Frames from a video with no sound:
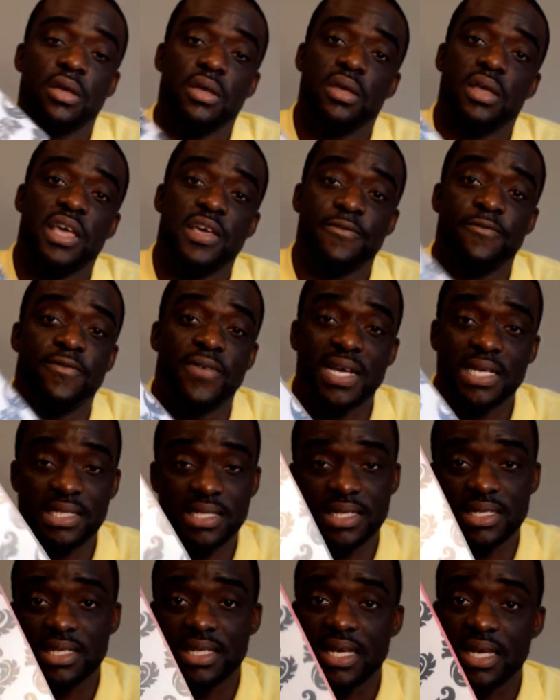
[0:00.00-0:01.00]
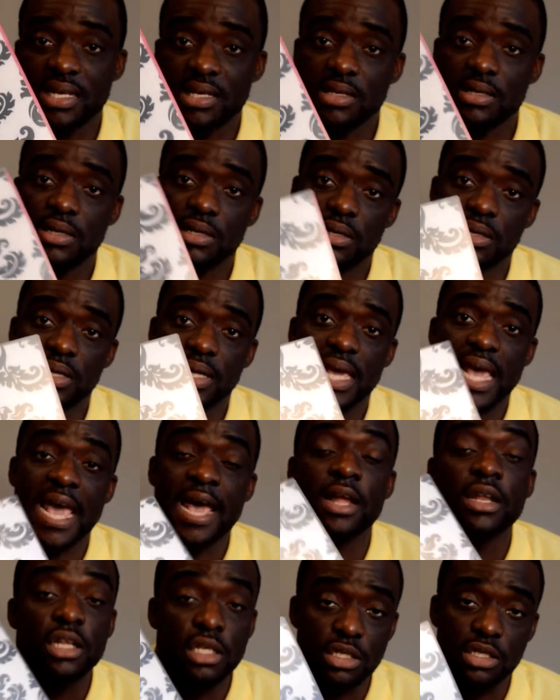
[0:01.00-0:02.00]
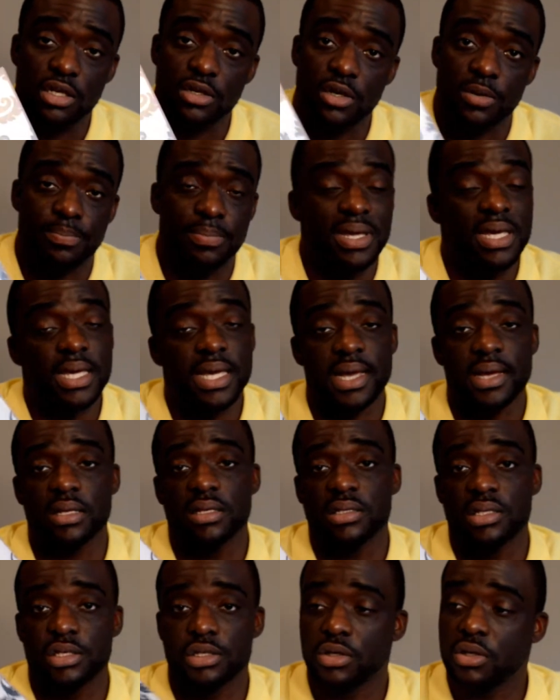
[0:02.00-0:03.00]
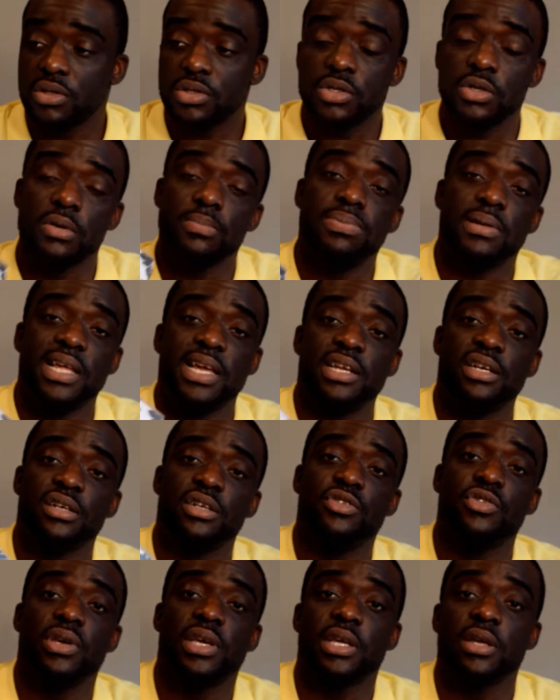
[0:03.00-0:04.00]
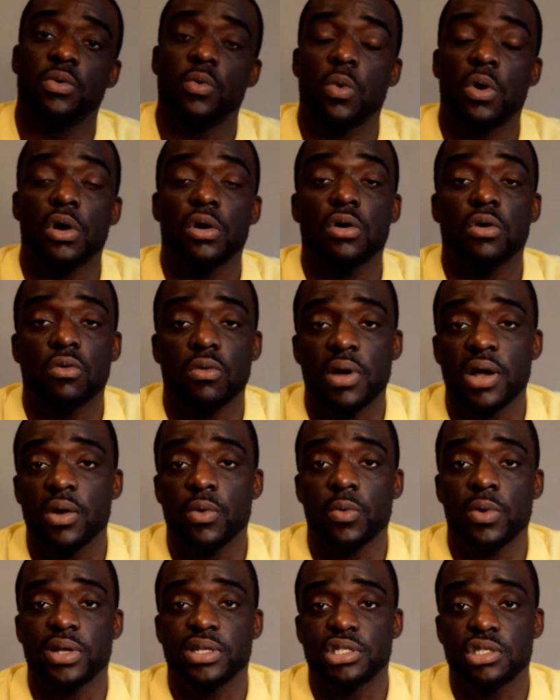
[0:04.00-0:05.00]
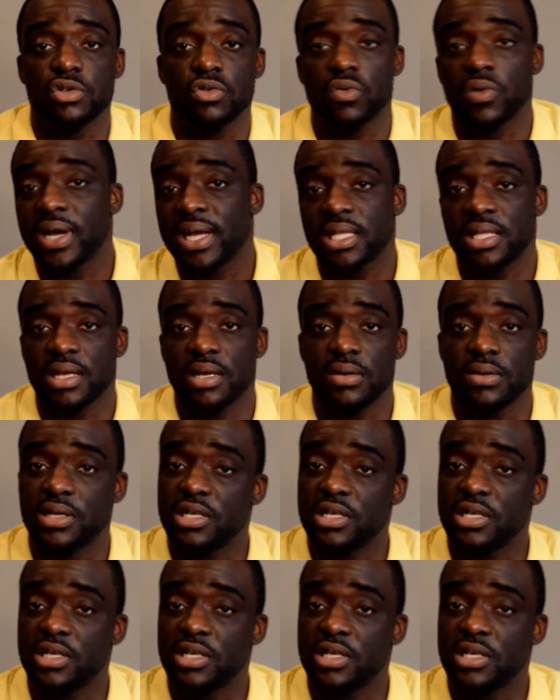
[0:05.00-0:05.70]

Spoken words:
invest in getting a calendar, a big calendar, and also a planner you can walk around with to write down.